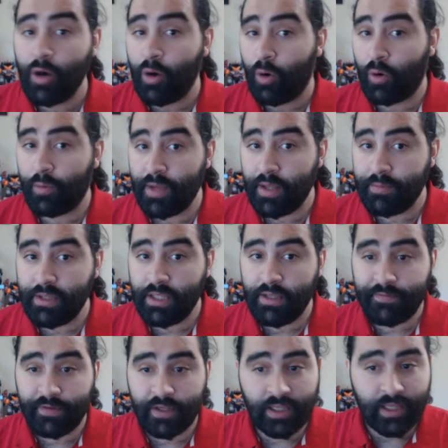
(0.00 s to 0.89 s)
or maybe
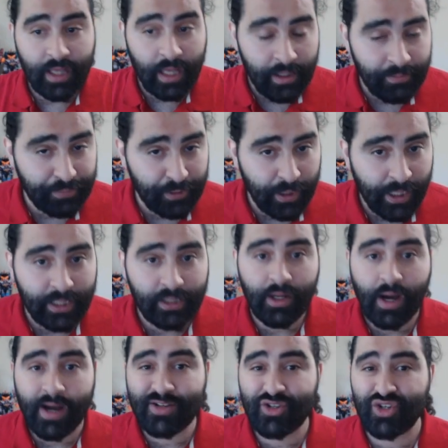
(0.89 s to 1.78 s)
even gameplay,
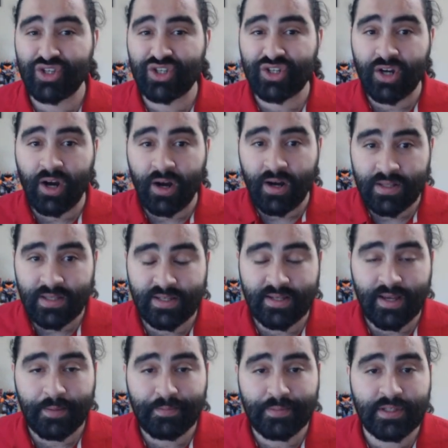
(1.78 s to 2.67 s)
not just
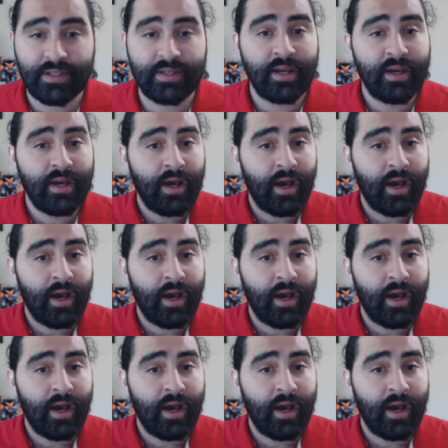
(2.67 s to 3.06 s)
concept